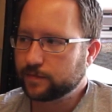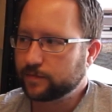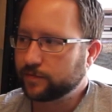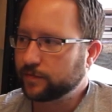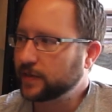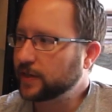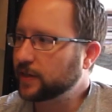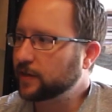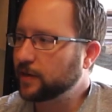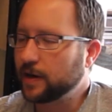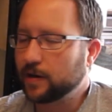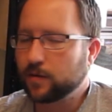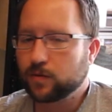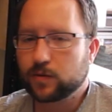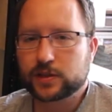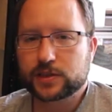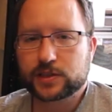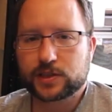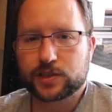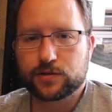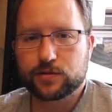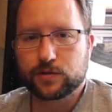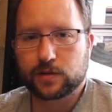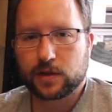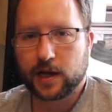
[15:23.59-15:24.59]
figure out
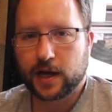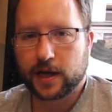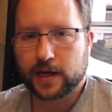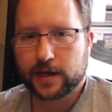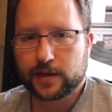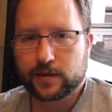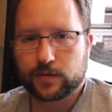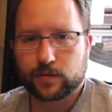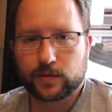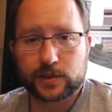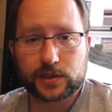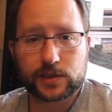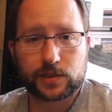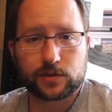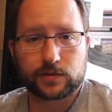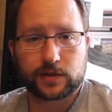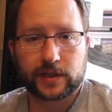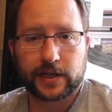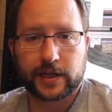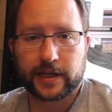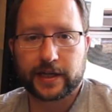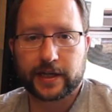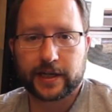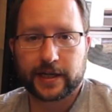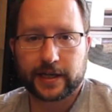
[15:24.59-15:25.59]
what you like, what you'll
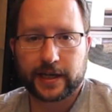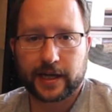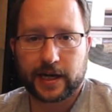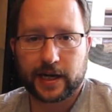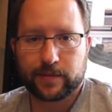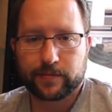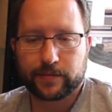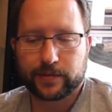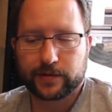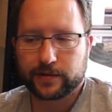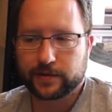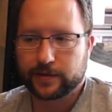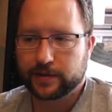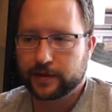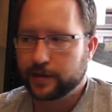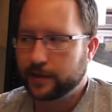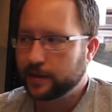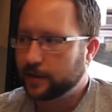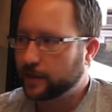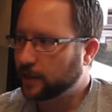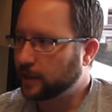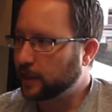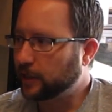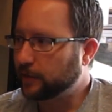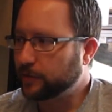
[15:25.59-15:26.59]
need in a camper.
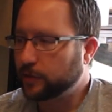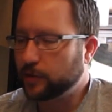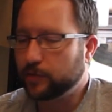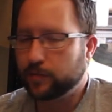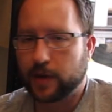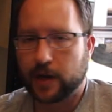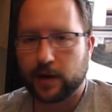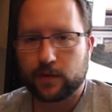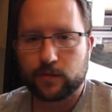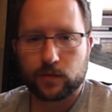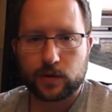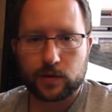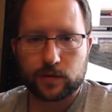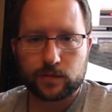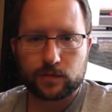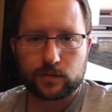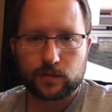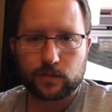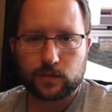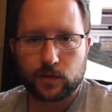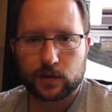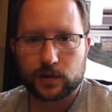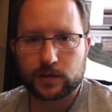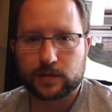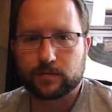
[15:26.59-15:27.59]
You might want
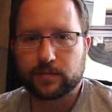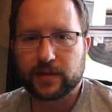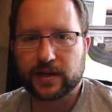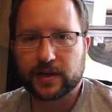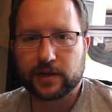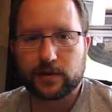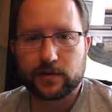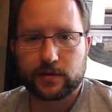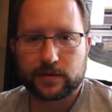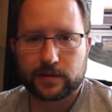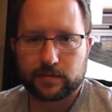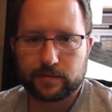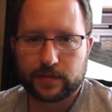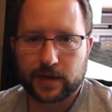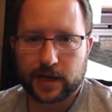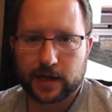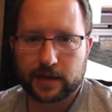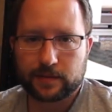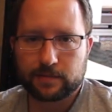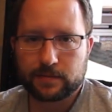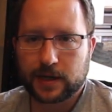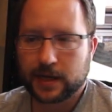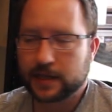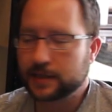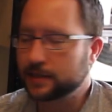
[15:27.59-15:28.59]
one bigger than
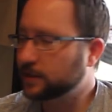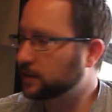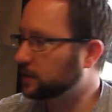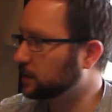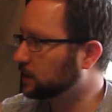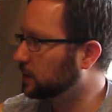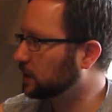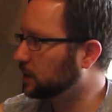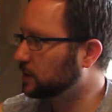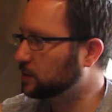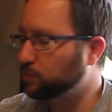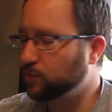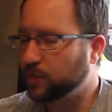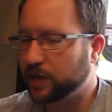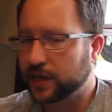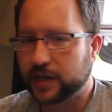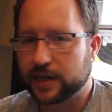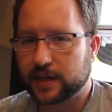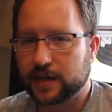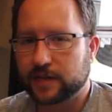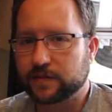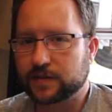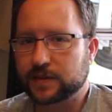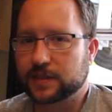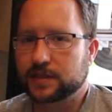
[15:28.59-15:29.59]
mine. Mine's just big
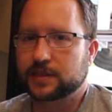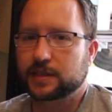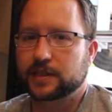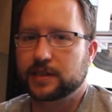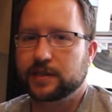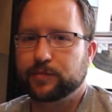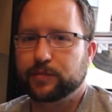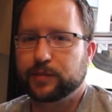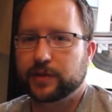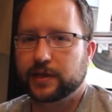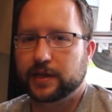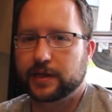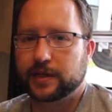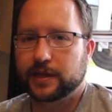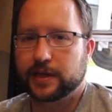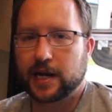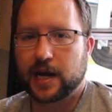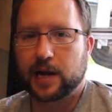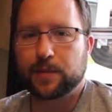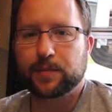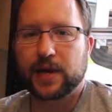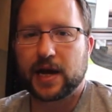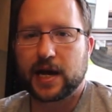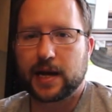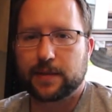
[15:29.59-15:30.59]
enough to sleep in, and
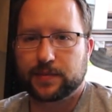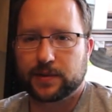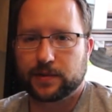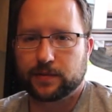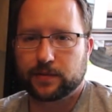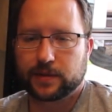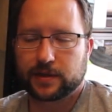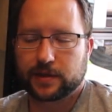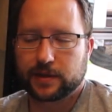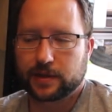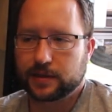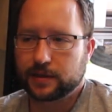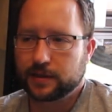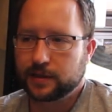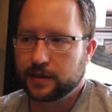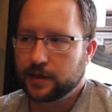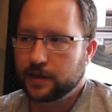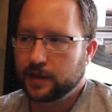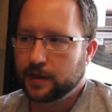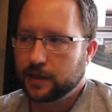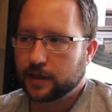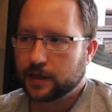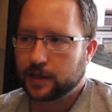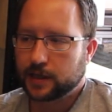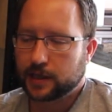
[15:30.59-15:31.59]
I'm happy with it.
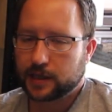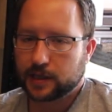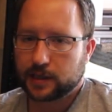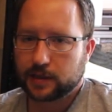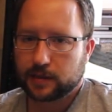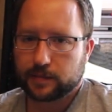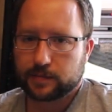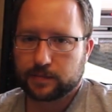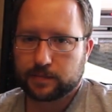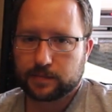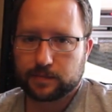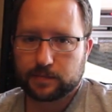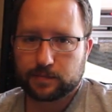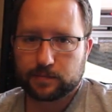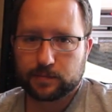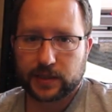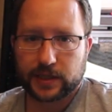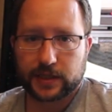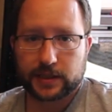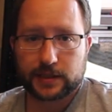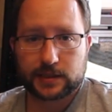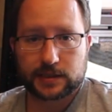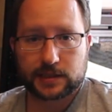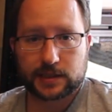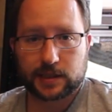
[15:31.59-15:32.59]

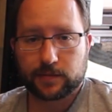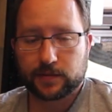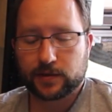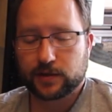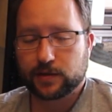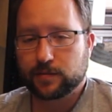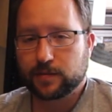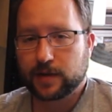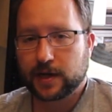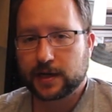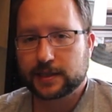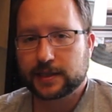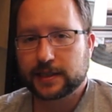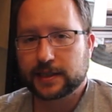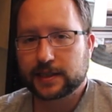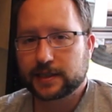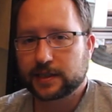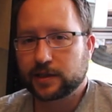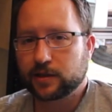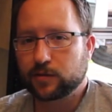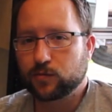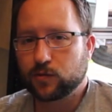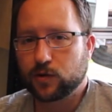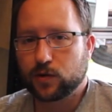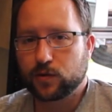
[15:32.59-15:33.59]
But some of you might need a
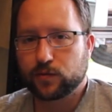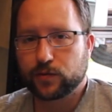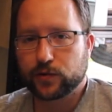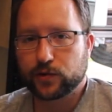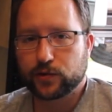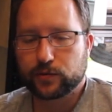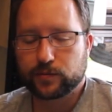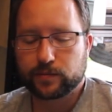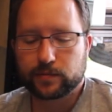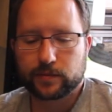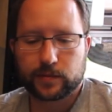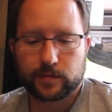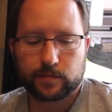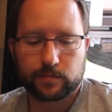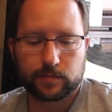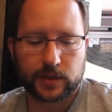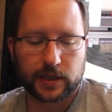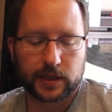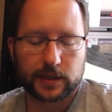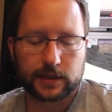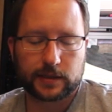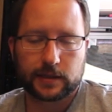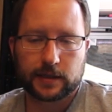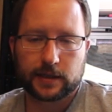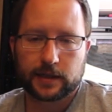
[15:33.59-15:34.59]
little more room.
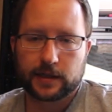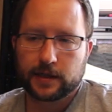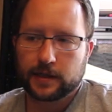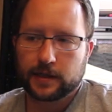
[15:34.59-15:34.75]
But